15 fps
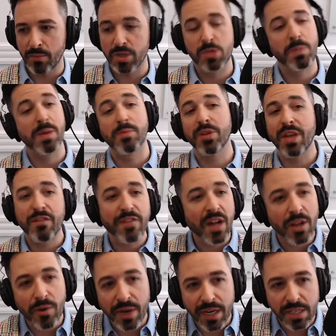Which people they
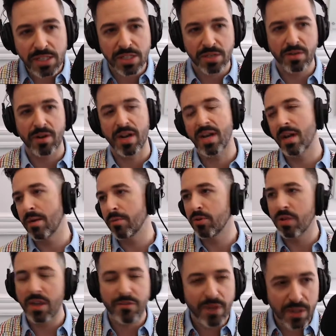follow on Instagram?
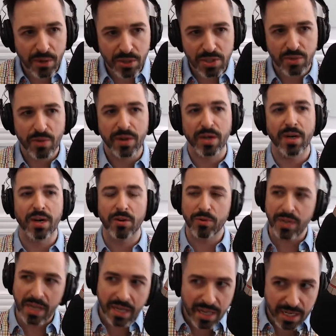Who do they follow on Twitter?
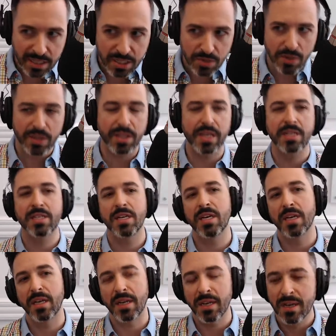Who are they connected to on
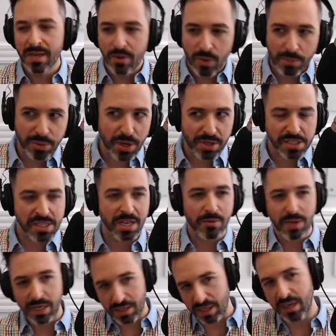LinkedIn? What blogs do they
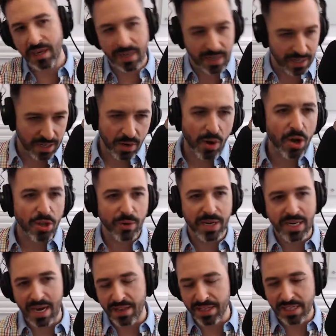read? You know, all the
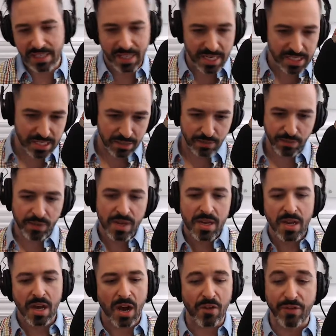way down this list
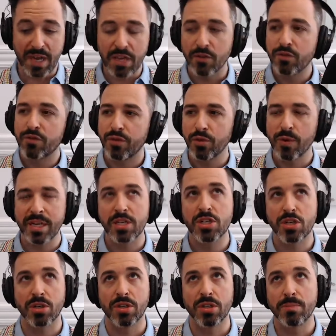of
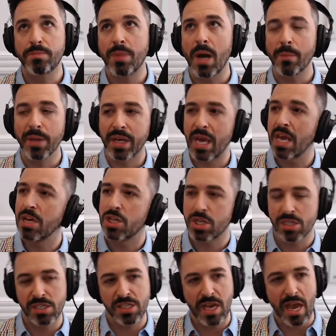influential
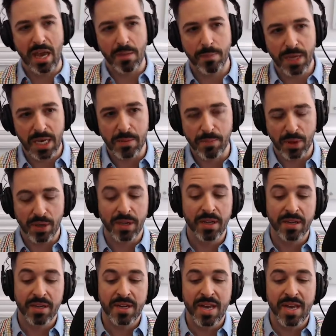publications and people.